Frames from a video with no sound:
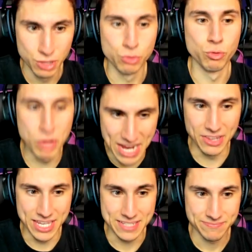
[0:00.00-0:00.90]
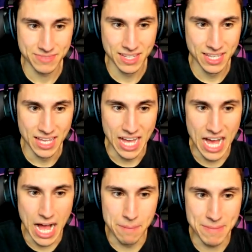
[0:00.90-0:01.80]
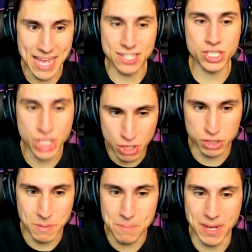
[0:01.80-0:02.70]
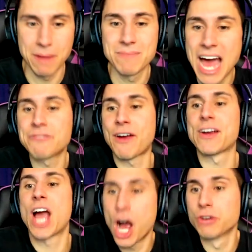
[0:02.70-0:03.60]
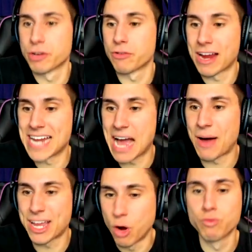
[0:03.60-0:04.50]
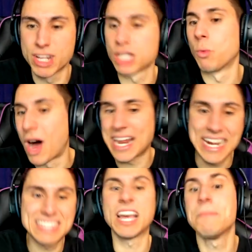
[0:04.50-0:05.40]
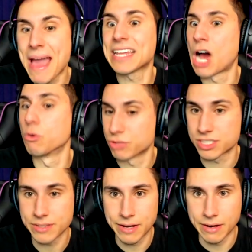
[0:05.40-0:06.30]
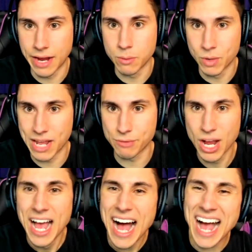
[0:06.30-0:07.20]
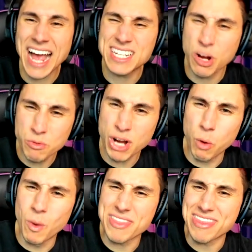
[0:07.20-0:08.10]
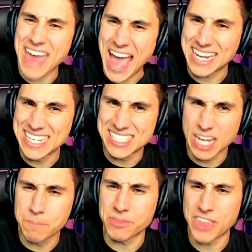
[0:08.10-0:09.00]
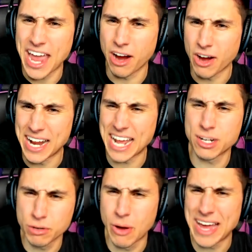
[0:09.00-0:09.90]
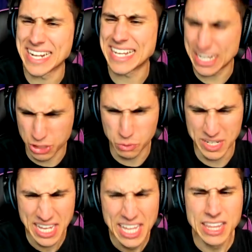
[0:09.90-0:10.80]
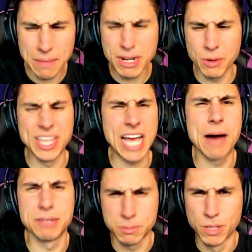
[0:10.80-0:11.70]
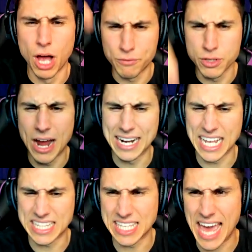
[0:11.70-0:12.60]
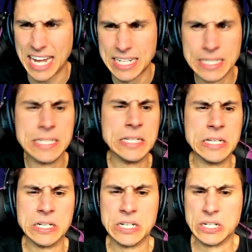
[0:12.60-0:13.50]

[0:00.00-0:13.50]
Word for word: Really? Um, excuse me, but I'm not very hungry right now. I don't really want any tomatoes. All right, whatever. I don't know what that is up there, and I don't know how to get to it. Let me know in the comments below if you know how to get to that. Huh?